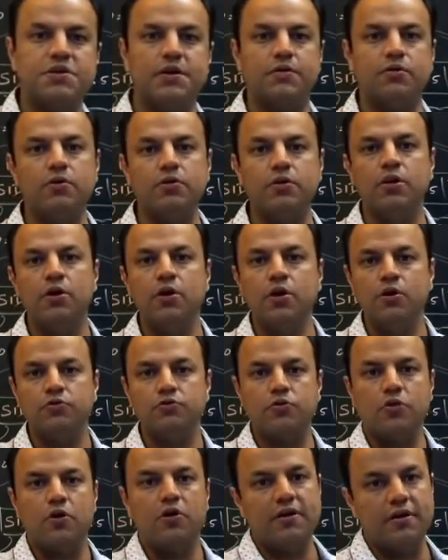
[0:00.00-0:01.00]
at all,
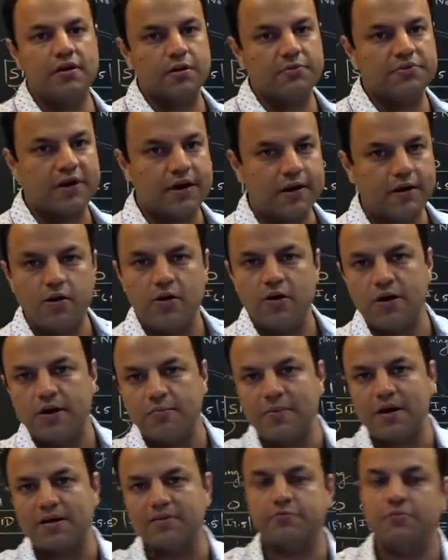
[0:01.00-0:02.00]
so all interrupts right now are
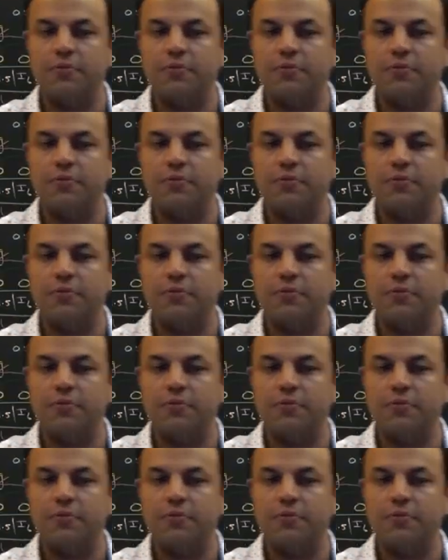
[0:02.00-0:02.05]
unmasked,